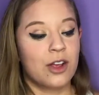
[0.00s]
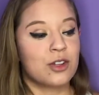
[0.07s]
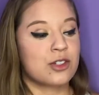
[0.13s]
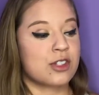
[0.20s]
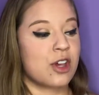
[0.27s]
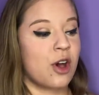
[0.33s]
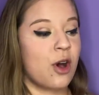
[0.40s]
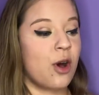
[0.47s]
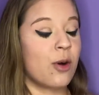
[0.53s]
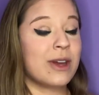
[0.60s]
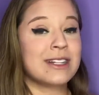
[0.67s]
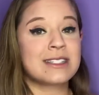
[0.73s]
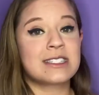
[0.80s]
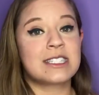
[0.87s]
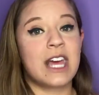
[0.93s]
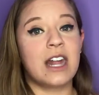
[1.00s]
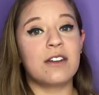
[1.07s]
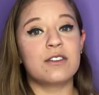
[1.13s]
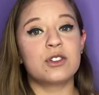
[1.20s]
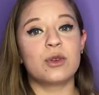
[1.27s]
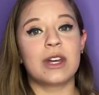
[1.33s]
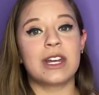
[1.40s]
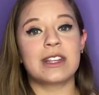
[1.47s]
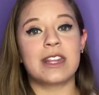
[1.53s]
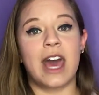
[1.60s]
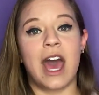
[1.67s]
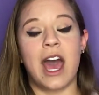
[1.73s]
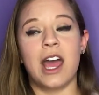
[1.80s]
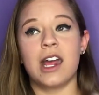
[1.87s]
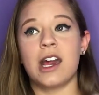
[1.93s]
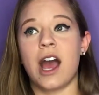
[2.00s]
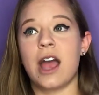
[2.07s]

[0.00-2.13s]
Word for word: So instead of doing that,